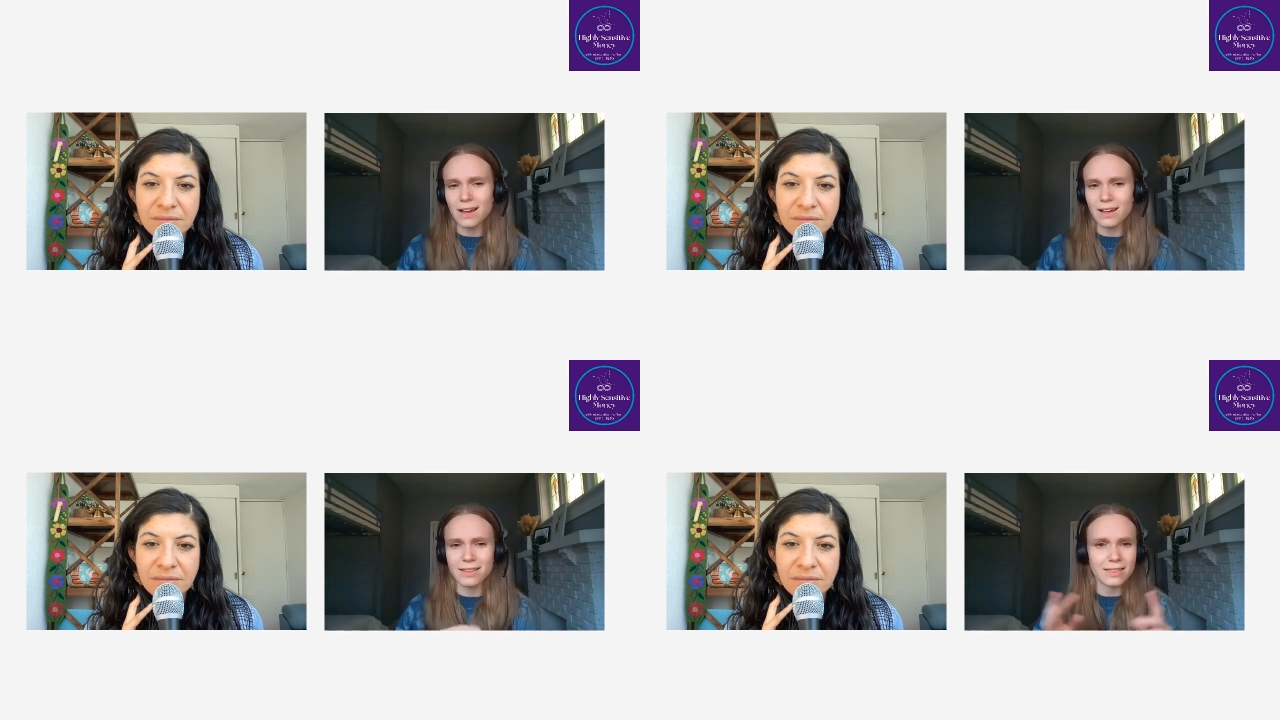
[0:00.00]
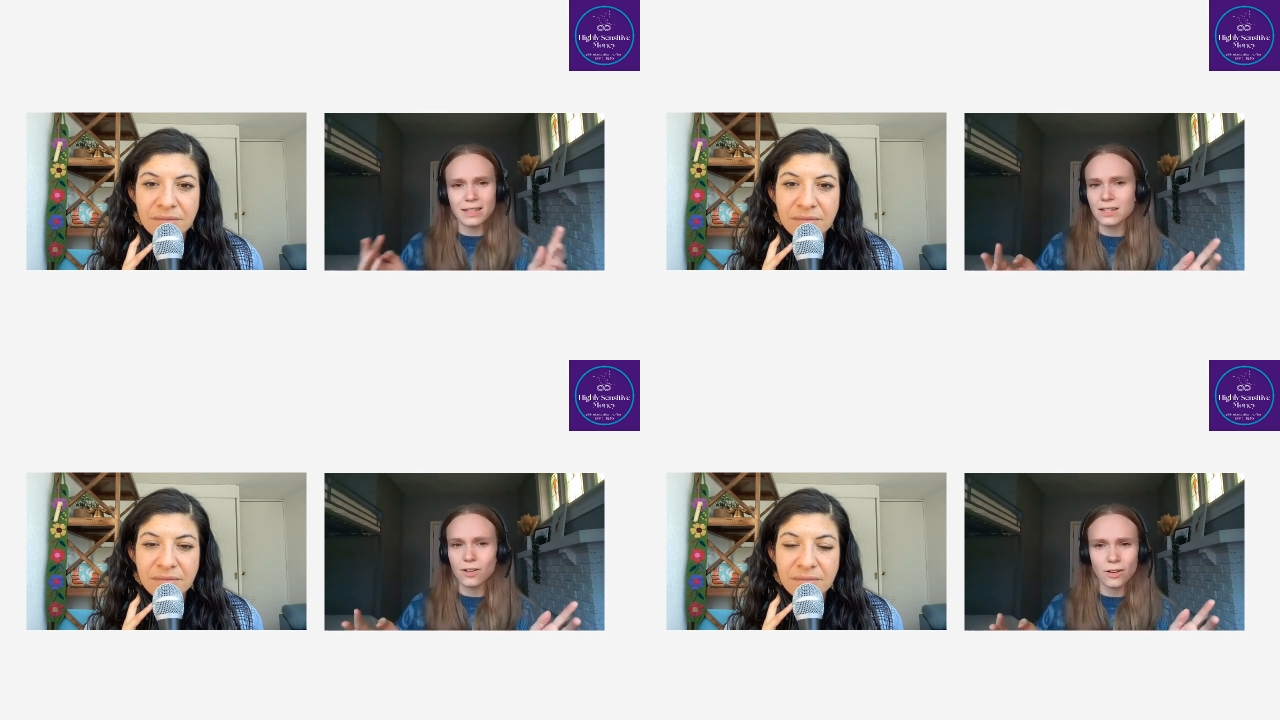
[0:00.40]
Speaker 1: I
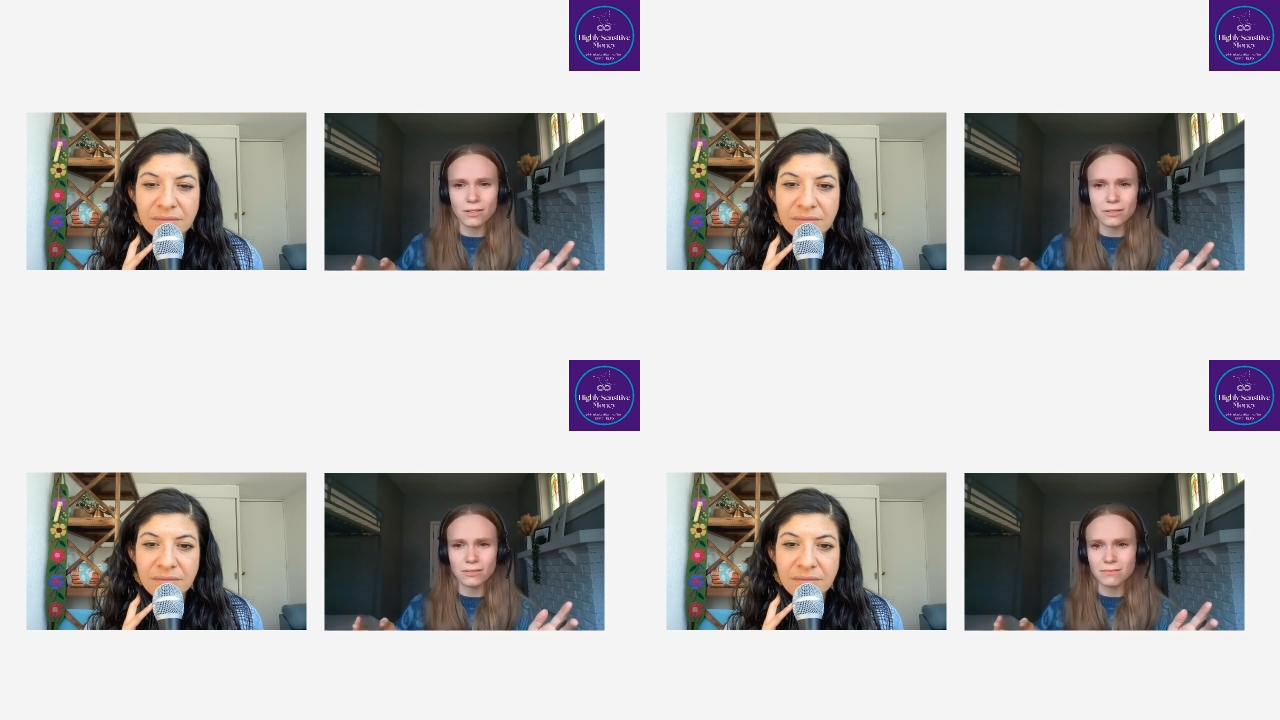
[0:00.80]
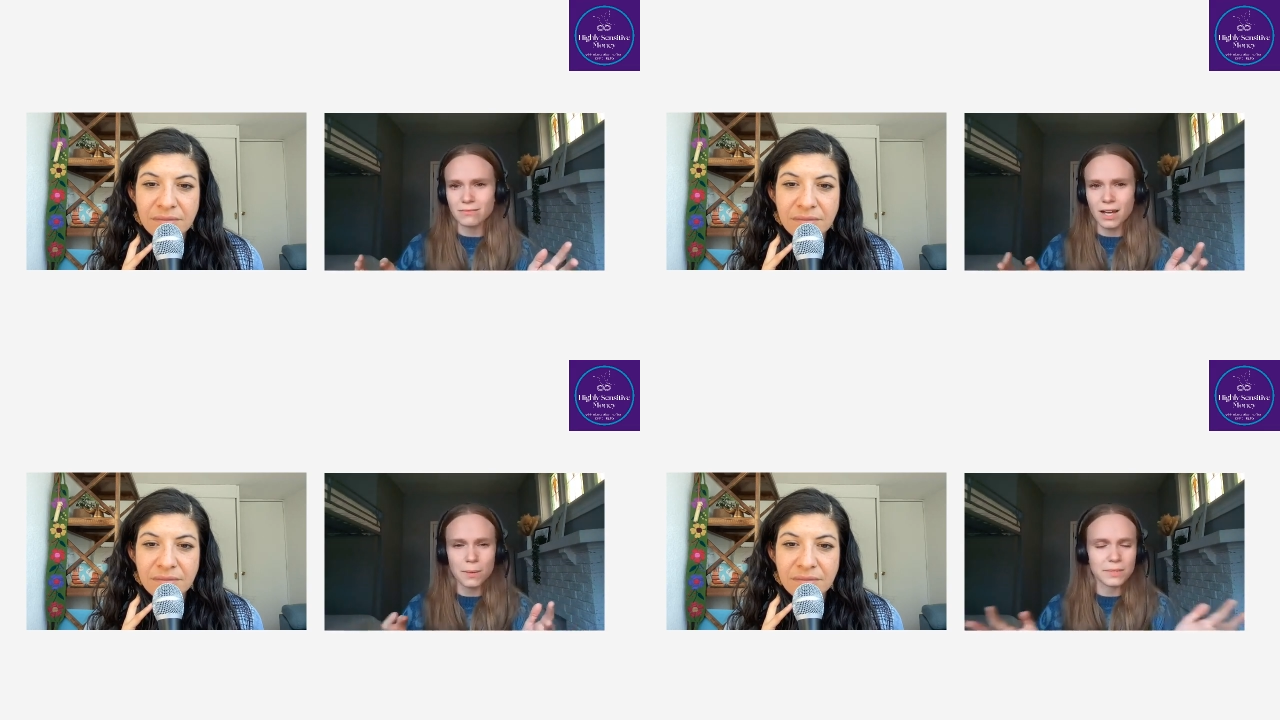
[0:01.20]
think it all
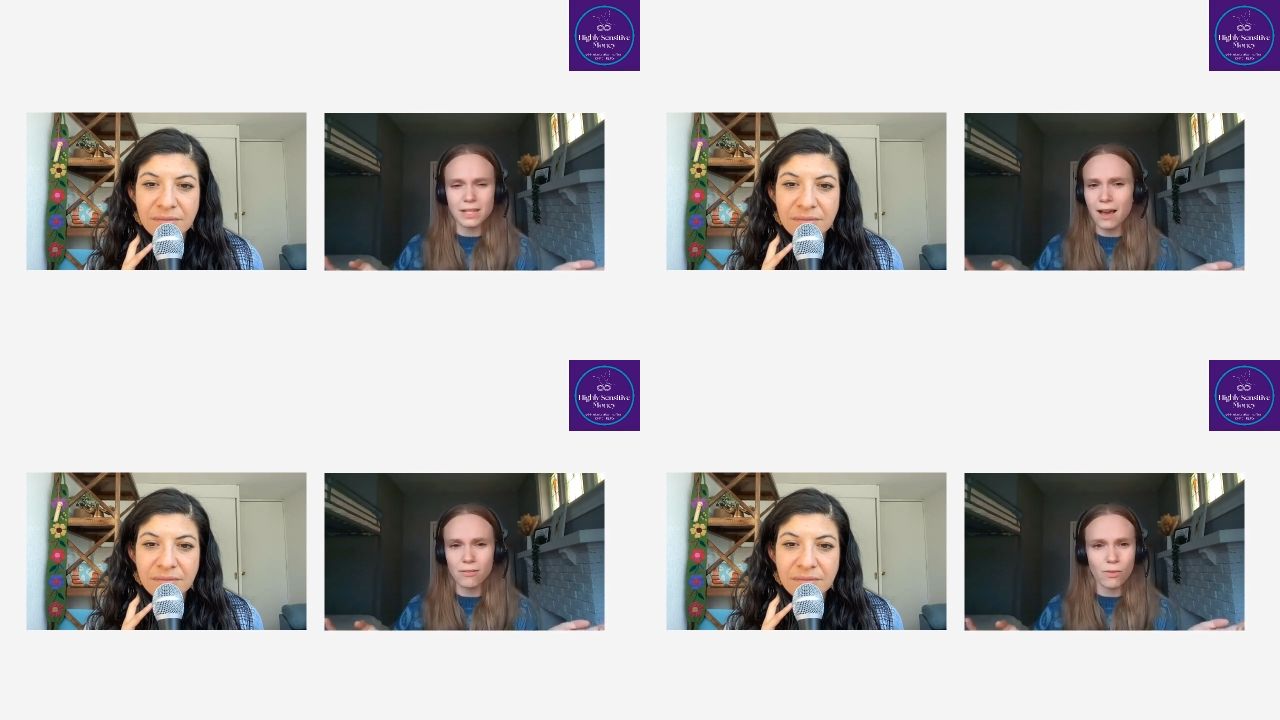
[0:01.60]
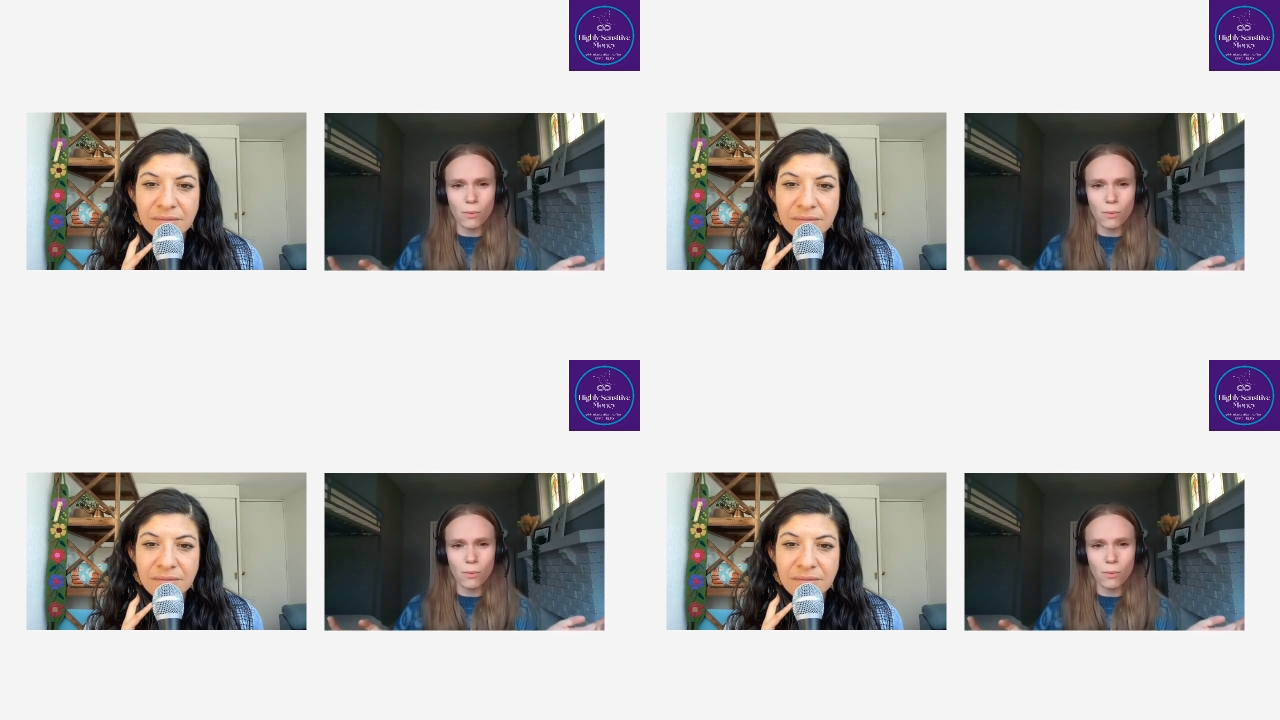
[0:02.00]
comes out in